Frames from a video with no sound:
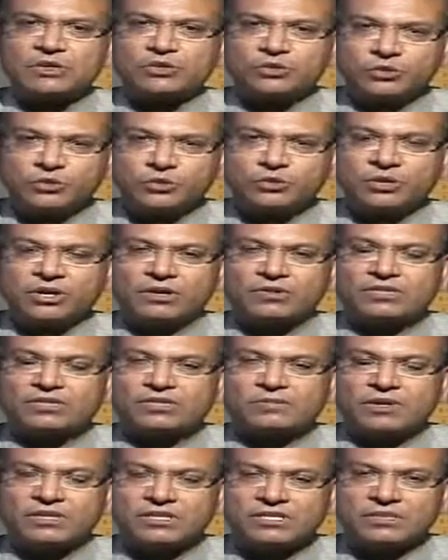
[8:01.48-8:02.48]
to do what a
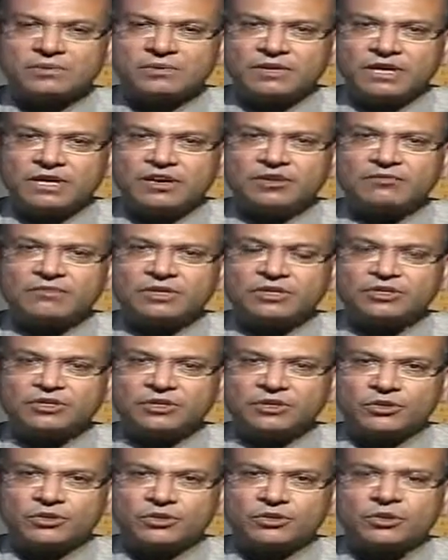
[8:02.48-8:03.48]
responsible government
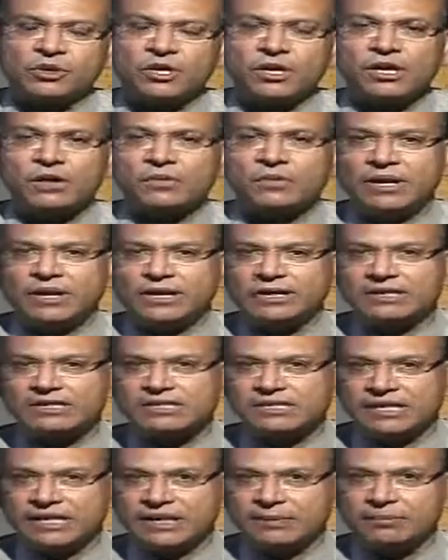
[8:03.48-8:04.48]
should do, while at the
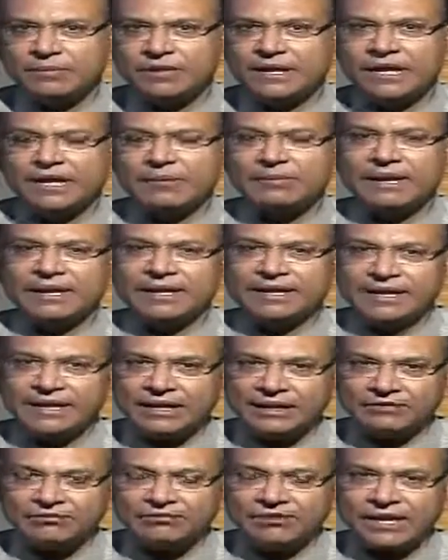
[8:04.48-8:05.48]
same time
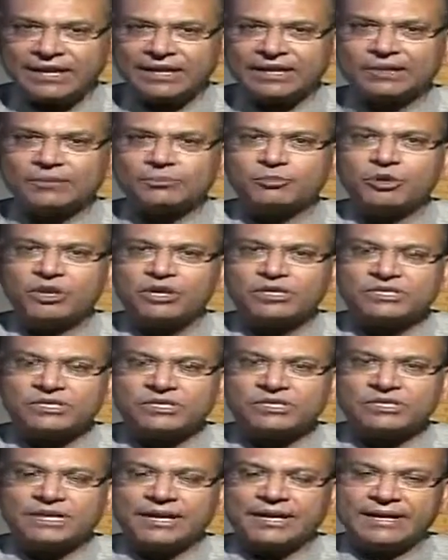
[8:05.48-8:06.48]
identifying the
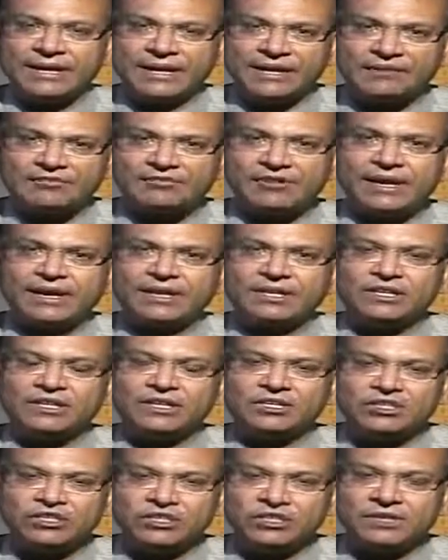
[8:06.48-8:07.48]
projects, identifying the
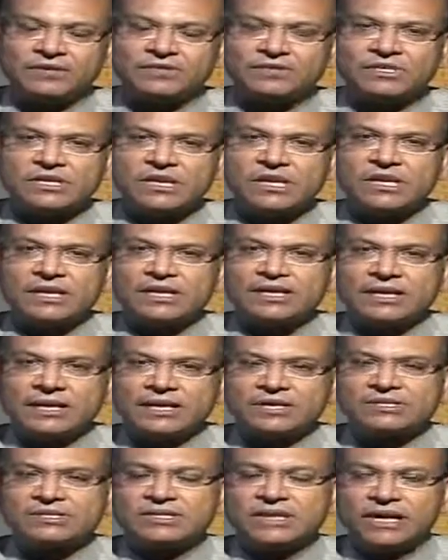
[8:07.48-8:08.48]
initiatives
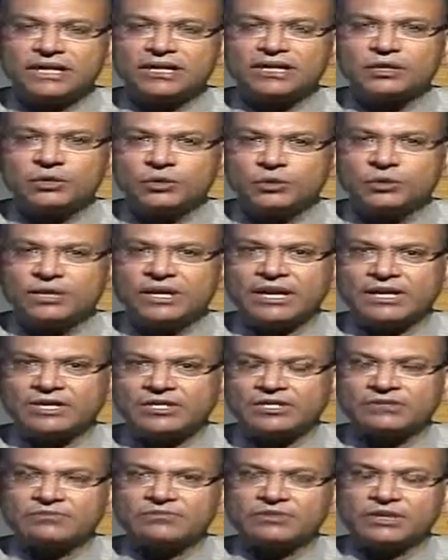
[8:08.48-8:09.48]
that set a new
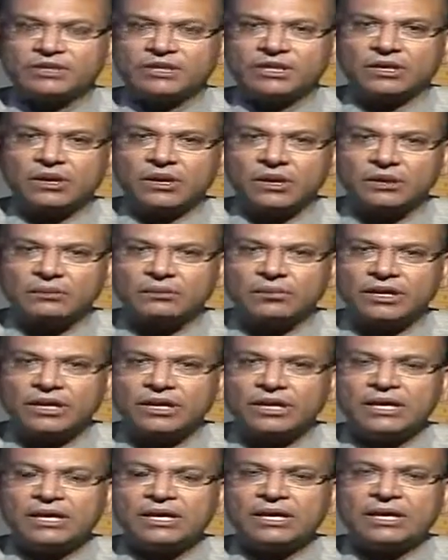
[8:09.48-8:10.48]
direction for the economy
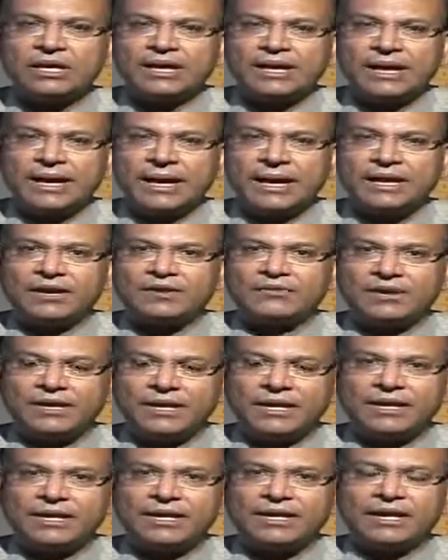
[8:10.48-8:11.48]
and
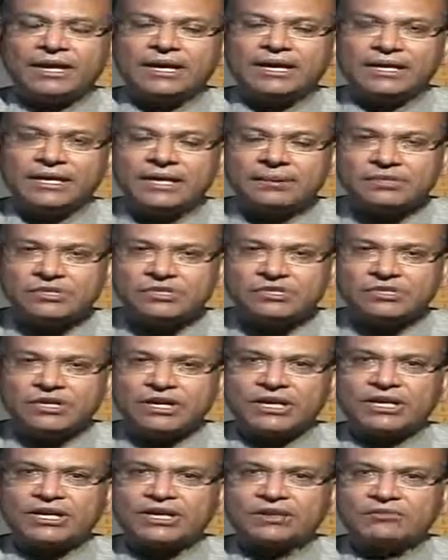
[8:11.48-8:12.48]
really
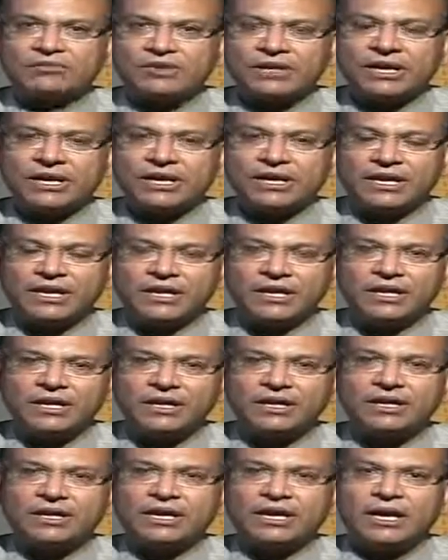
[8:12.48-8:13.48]
demonstrate that we are
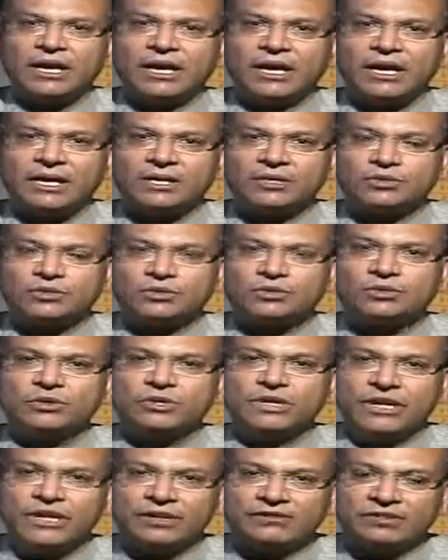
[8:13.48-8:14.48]
here to
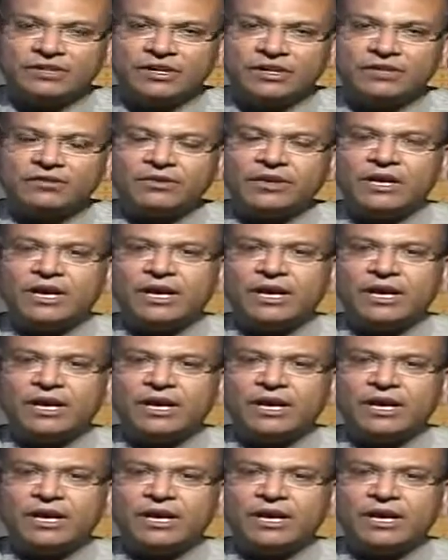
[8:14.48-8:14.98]
deliver